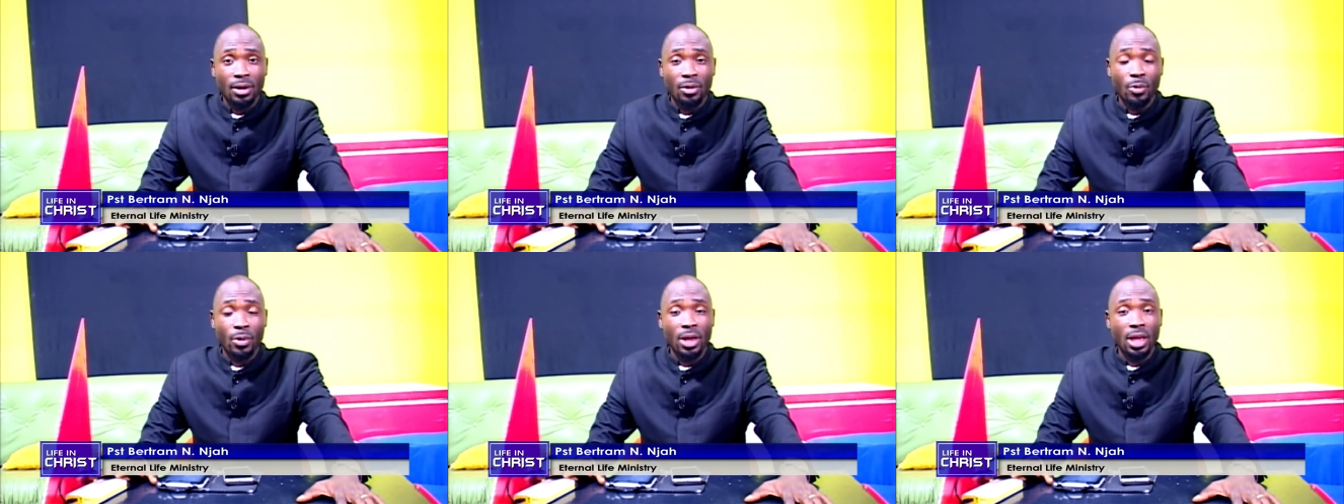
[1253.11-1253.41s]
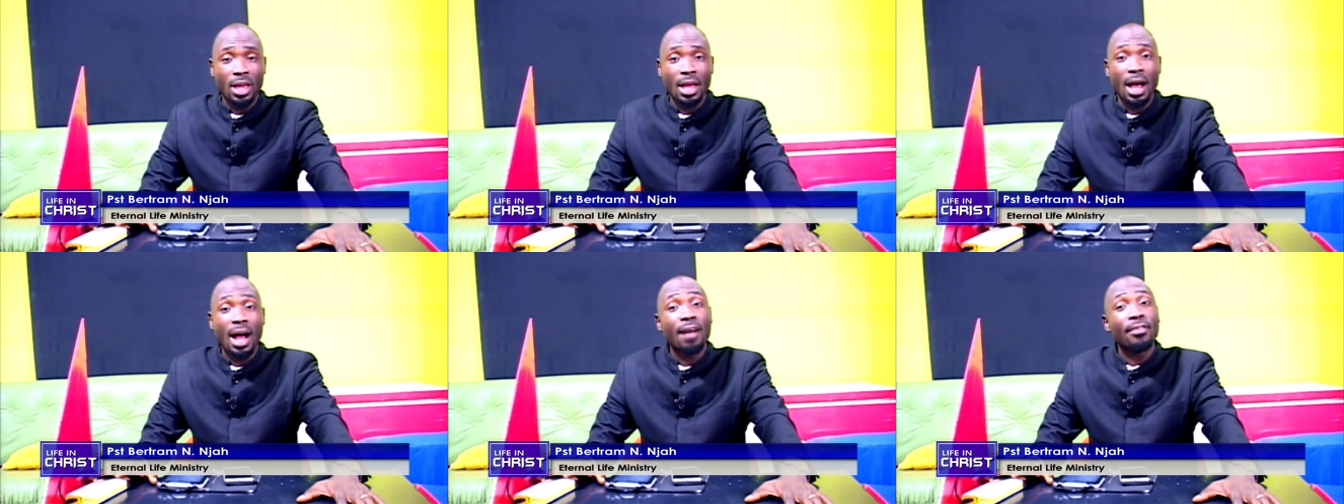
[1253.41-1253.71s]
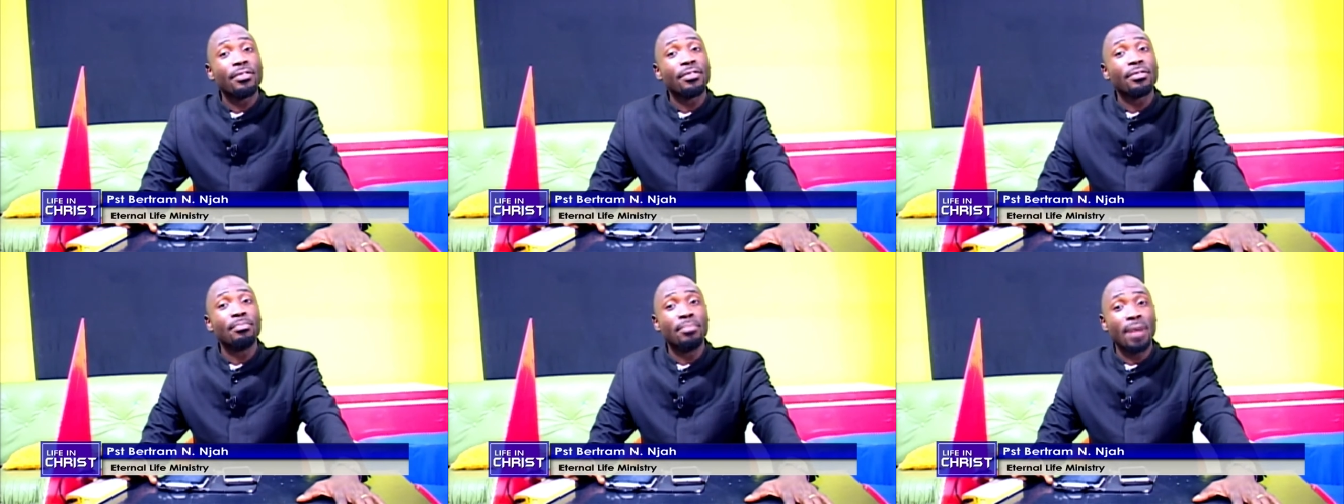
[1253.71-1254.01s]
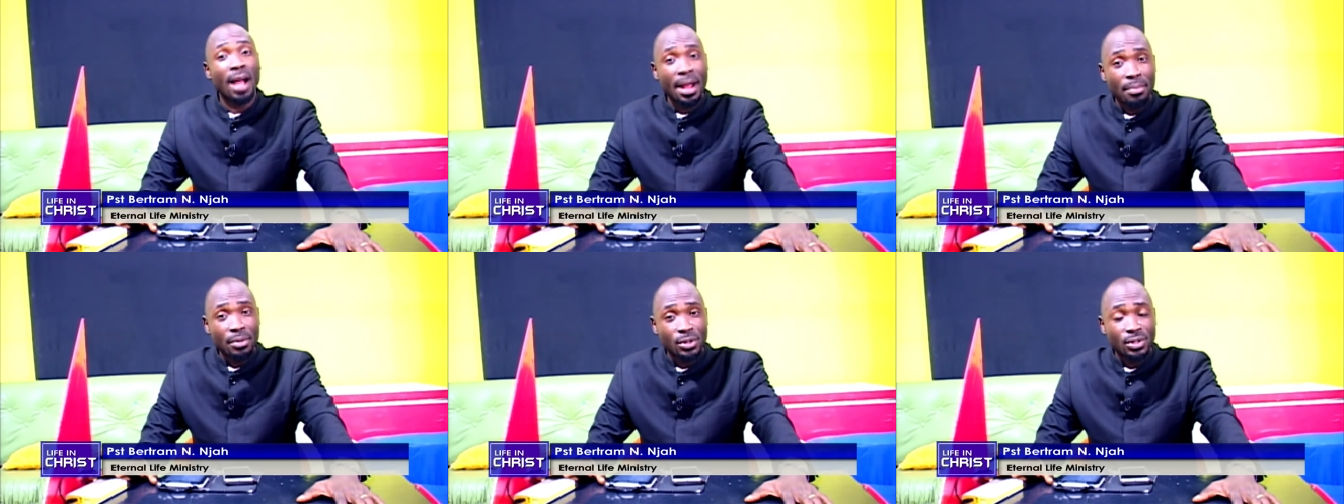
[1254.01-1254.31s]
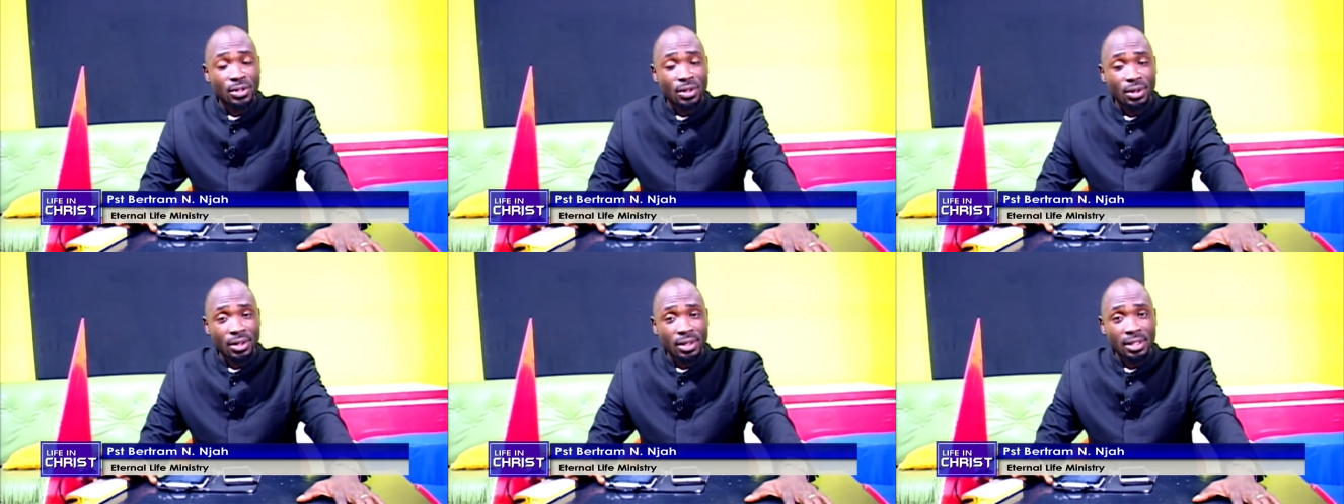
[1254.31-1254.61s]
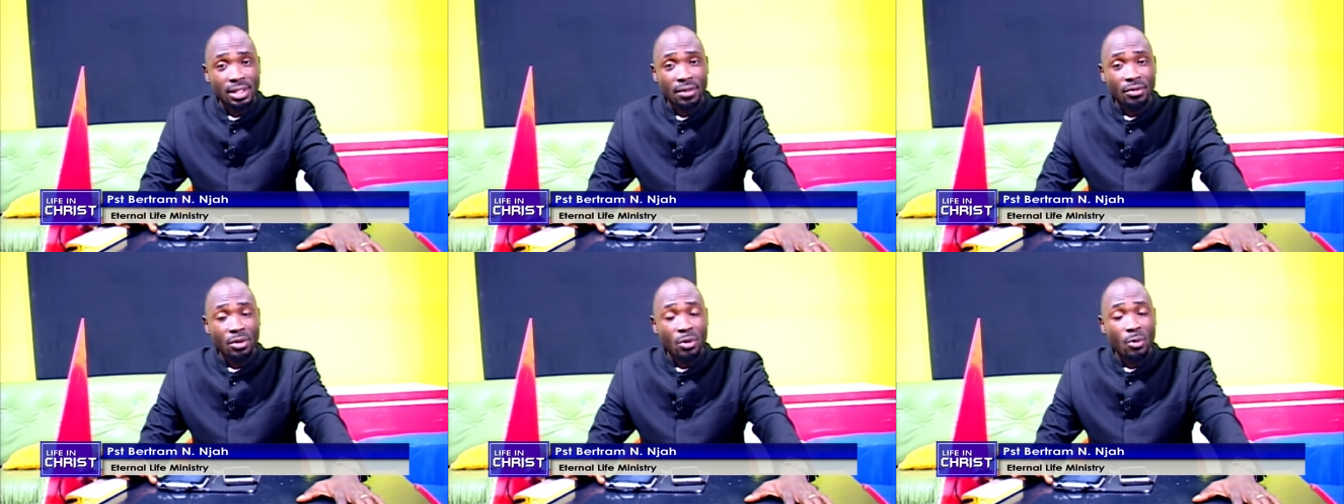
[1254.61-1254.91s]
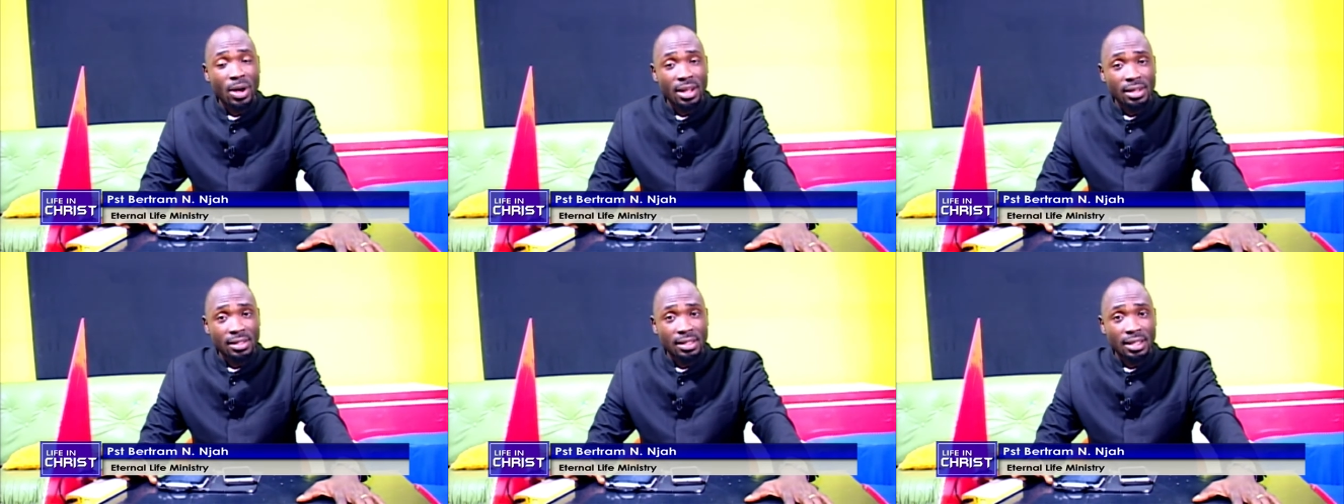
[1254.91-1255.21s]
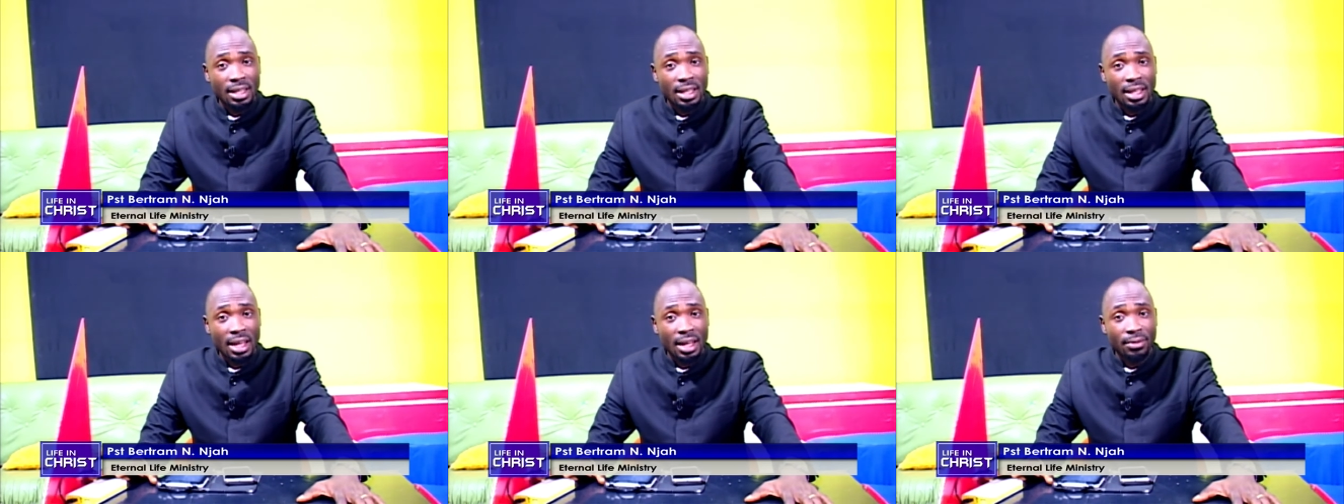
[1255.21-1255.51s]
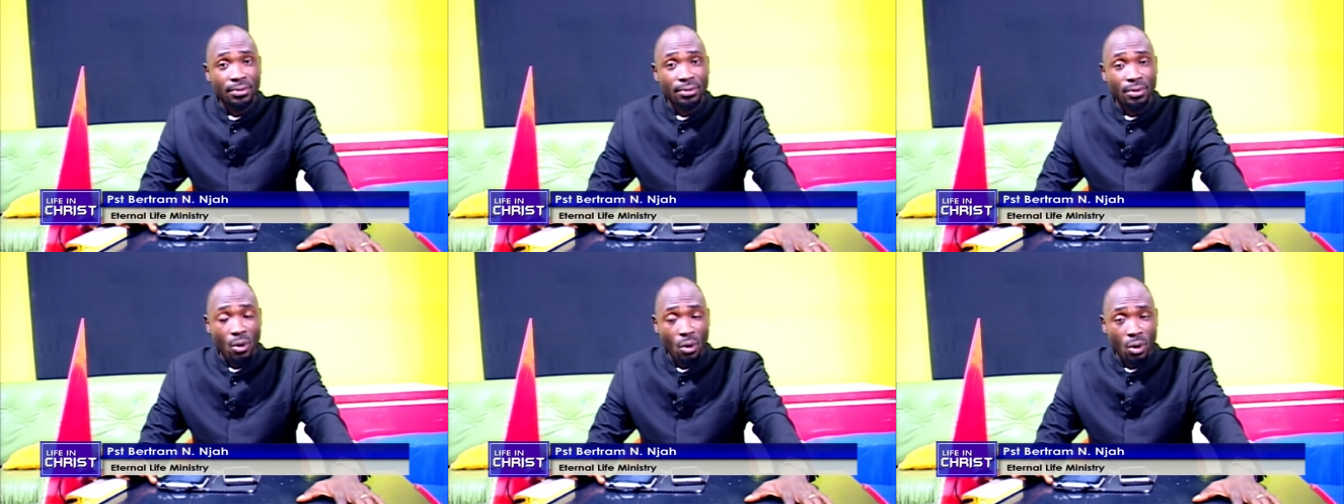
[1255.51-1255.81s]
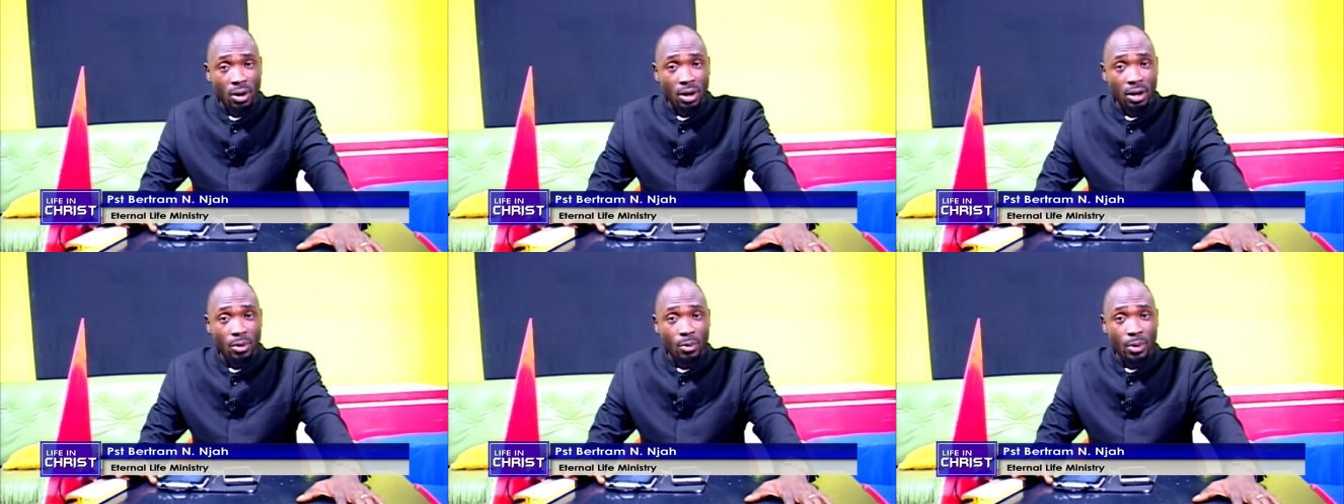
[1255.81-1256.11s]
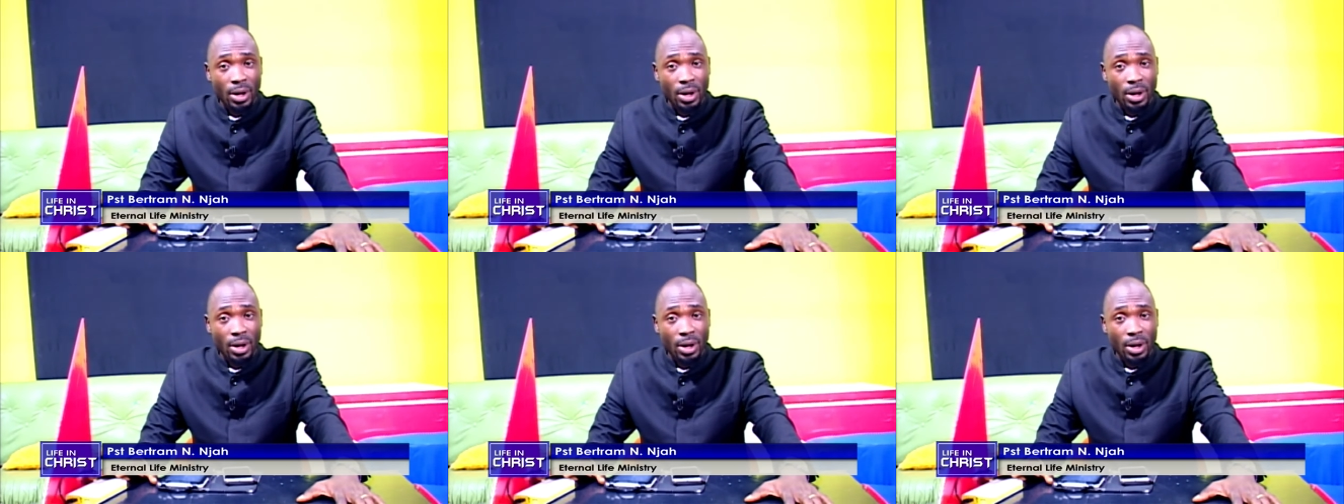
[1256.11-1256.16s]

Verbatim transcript: we have Bible studies every Wednesday at 4.